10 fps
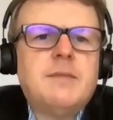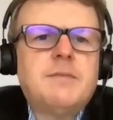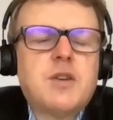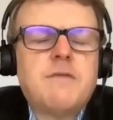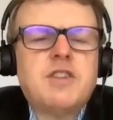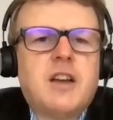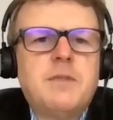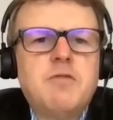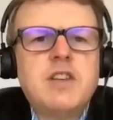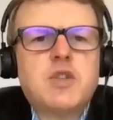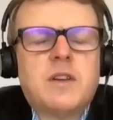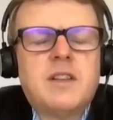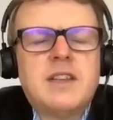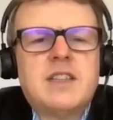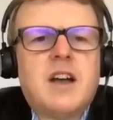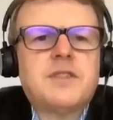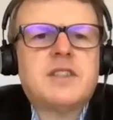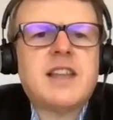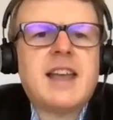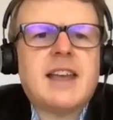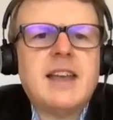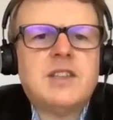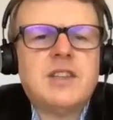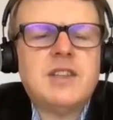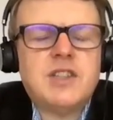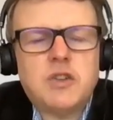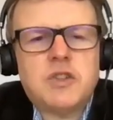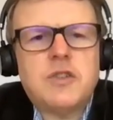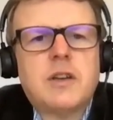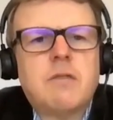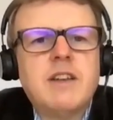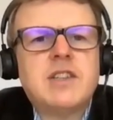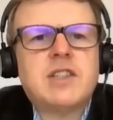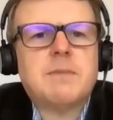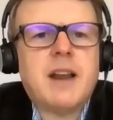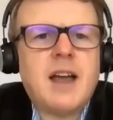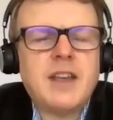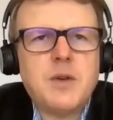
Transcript: So every time you reach one of these half staircases and you're doing a resupply,